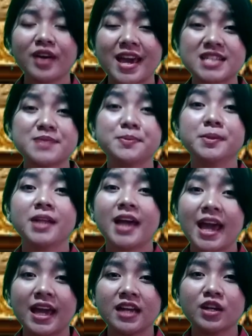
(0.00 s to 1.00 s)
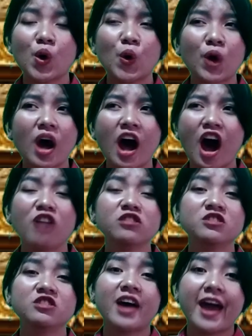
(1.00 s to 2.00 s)
explain or how
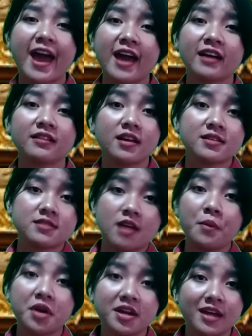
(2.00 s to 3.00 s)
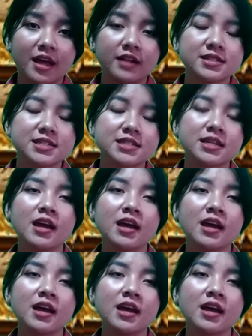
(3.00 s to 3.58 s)
to act like somebody else.